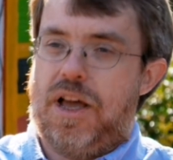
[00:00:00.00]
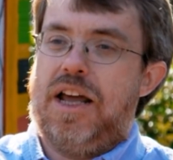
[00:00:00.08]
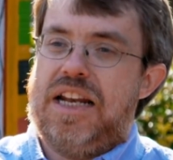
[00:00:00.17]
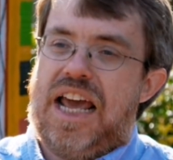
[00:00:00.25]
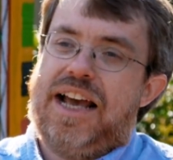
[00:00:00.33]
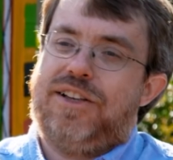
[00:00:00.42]

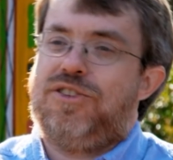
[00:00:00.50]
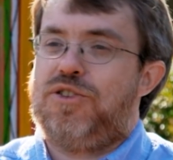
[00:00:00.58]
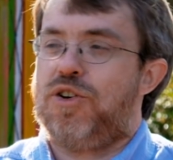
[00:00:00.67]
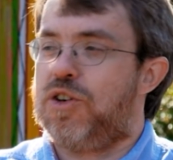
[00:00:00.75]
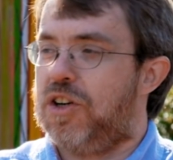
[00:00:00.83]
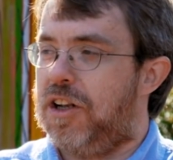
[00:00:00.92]
an
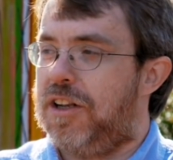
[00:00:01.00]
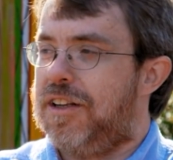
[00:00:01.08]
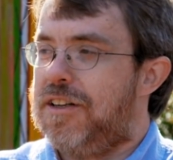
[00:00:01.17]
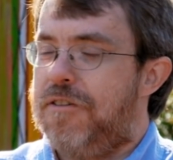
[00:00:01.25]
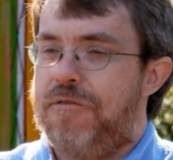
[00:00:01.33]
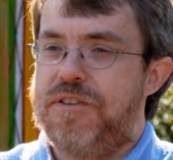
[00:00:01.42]
external
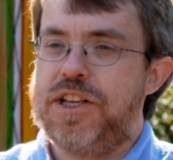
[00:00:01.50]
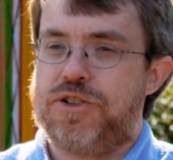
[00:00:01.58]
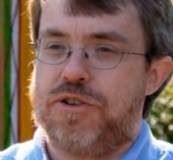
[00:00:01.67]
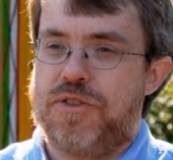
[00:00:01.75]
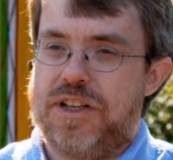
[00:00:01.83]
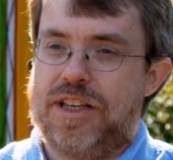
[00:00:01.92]

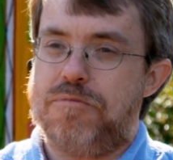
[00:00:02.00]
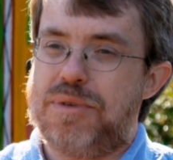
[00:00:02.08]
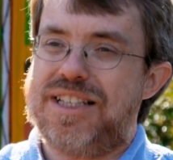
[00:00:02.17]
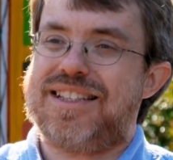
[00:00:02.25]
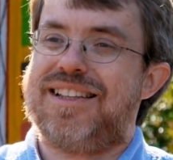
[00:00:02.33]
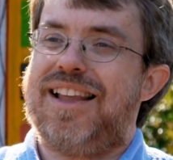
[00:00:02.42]
feature that can
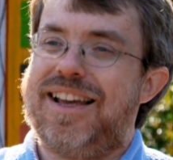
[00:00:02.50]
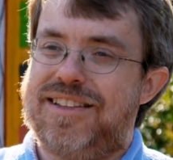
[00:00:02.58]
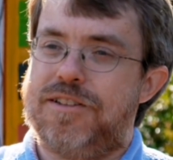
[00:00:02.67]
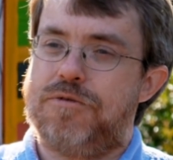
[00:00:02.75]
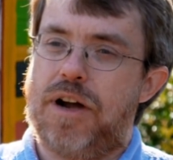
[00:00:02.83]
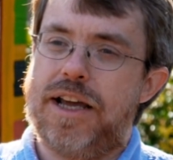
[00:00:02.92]
be
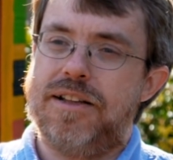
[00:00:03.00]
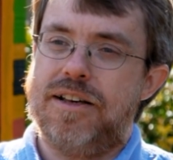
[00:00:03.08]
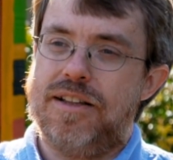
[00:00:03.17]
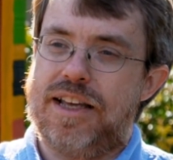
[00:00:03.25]
selected, right?